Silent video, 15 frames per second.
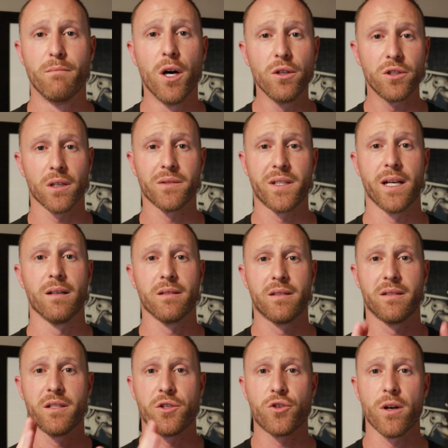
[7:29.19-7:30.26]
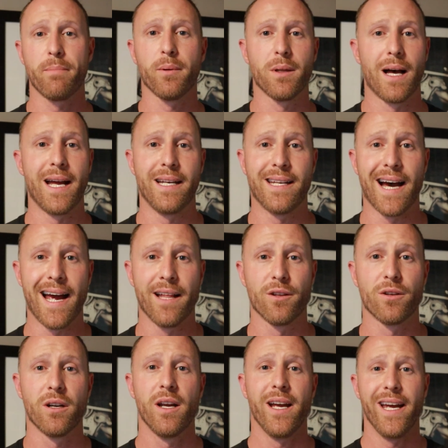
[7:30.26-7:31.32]
Mojo Sells is a triple line
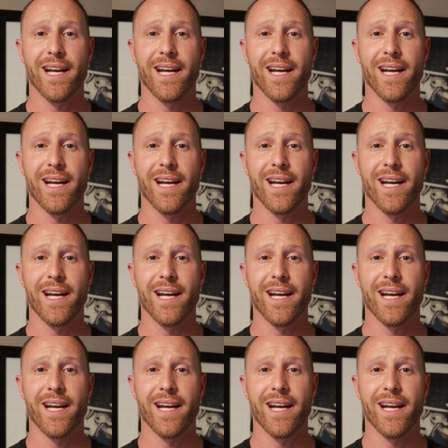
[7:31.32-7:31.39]
dialer.